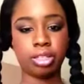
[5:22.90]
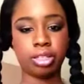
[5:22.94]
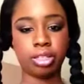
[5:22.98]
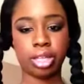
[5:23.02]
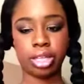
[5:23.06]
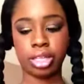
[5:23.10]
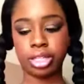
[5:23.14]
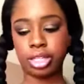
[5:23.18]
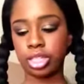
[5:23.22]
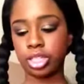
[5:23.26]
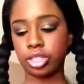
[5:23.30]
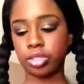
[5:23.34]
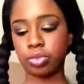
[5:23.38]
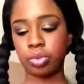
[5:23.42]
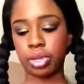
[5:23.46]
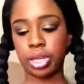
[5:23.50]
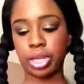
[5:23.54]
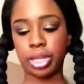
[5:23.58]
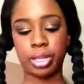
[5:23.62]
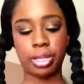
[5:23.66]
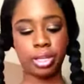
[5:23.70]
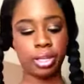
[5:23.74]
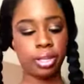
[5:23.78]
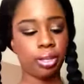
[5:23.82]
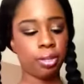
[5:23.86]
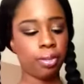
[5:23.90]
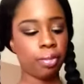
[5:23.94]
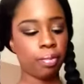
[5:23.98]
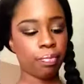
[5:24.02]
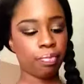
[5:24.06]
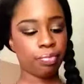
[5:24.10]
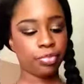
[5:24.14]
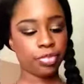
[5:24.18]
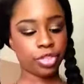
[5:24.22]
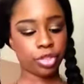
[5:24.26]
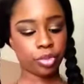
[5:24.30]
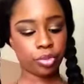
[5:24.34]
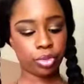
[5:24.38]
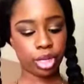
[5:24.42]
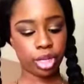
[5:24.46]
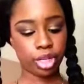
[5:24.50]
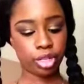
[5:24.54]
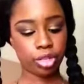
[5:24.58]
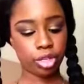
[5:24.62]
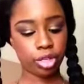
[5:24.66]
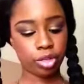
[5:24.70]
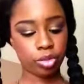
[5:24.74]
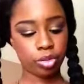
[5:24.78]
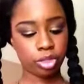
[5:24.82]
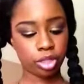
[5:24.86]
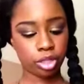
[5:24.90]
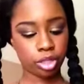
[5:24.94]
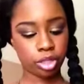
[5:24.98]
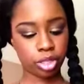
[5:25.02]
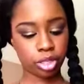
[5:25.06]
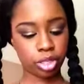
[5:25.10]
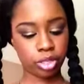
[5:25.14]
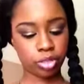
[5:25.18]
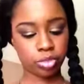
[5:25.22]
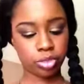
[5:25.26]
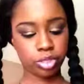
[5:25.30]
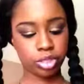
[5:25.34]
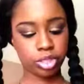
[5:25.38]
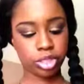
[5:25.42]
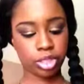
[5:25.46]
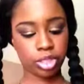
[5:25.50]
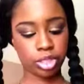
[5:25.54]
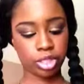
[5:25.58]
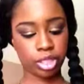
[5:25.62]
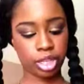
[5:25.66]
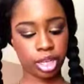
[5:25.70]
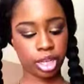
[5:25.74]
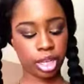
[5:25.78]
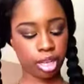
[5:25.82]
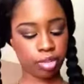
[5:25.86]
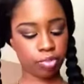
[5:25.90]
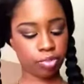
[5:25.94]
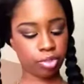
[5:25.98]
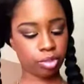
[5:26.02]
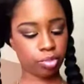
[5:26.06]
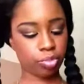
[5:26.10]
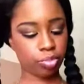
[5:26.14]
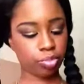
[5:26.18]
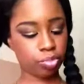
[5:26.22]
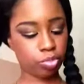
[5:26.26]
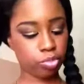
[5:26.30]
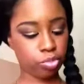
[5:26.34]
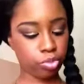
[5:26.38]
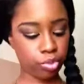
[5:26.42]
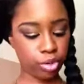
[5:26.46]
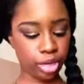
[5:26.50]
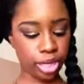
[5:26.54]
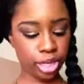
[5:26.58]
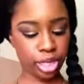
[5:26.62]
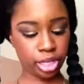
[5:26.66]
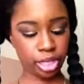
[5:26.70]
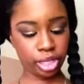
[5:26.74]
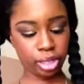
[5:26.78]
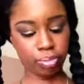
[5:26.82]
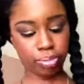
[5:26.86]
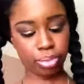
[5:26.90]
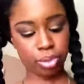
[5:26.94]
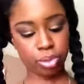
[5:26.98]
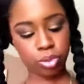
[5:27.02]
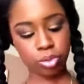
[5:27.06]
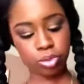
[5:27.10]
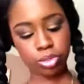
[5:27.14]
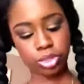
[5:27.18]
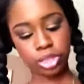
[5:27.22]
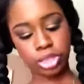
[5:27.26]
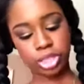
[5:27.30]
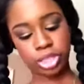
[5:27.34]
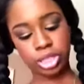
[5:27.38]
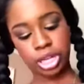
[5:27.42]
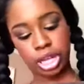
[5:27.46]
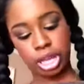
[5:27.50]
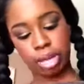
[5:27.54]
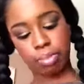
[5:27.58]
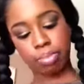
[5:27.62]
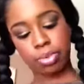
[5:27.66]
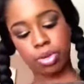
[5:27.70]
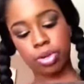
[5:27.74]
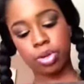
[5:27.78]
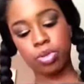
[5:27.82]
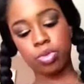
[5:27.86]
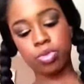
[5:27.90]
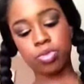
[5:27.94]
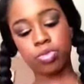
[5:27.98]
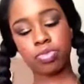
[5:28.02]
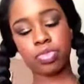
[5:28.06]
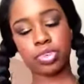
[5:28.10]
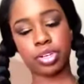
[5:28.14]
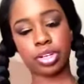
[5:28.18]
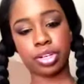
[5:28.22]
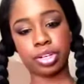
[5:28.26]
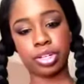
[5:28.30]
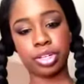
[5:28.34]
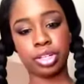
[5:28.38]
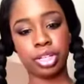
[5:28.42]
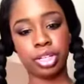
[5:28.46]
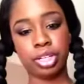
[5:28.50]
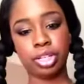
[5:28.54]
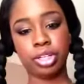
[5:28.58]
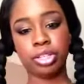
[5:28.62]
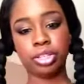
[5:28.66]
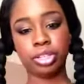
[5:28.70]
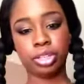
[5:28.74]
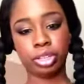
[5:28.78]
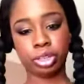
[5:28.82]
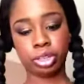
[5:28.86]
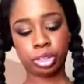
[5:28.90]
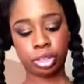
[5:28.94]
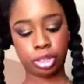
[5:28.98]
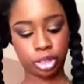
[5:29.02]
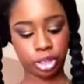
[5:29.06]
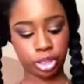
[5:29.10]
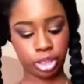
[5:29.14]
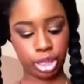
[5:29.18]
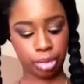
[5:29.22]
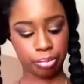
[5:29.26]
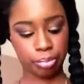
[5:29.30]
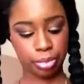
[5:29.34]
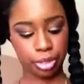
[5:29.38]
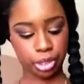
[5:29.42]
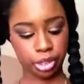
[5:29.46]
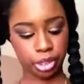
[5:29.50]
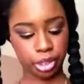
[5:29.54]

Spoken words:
like this way. So when I go to close this, I have to really pull the snap over just to snap it